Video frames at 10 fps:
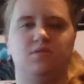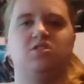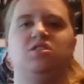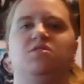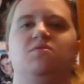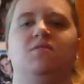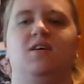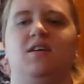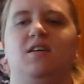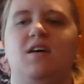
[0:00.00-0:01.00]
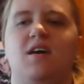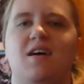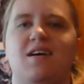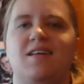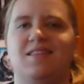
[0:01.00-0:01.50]
to
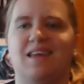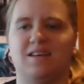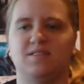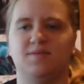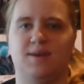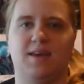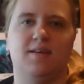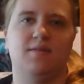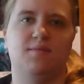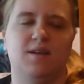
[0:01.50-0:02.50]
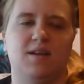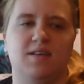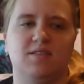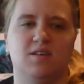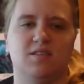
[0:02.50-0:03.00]
last week when
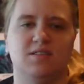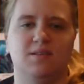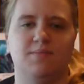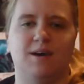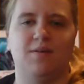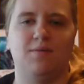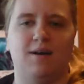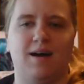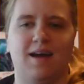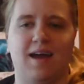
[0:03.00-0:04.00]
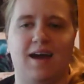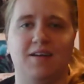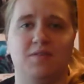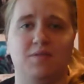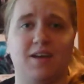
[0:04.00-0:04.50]
I talked about why I
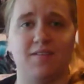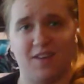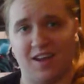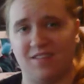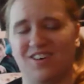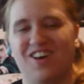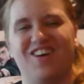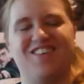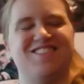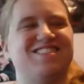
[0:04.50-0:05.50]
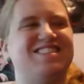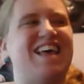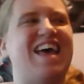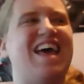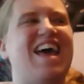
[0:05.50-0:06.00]
don't like fangirls,
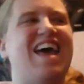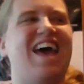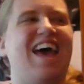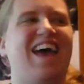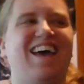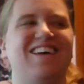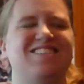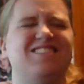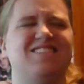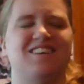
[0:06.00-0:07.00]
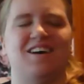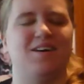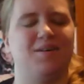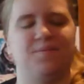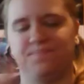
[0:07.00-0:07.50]
and
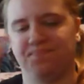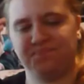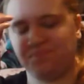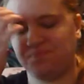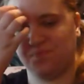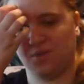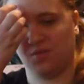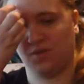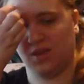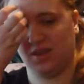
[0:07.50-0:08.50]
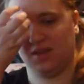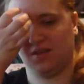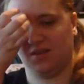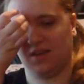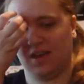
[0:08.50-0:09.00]
really
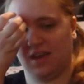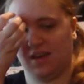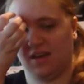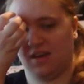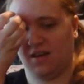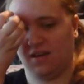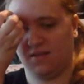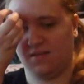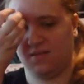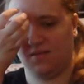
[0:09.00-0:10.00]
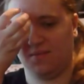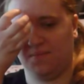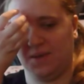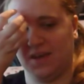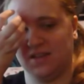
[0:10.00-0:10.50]
looking
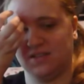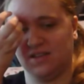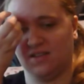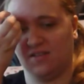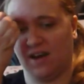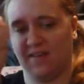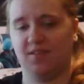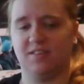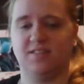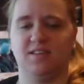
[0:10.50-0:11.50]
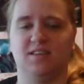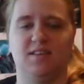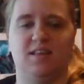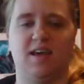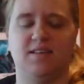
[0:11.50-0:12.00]
because, you know, obviously the
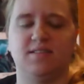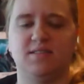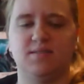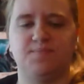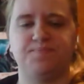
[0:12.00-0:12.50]
last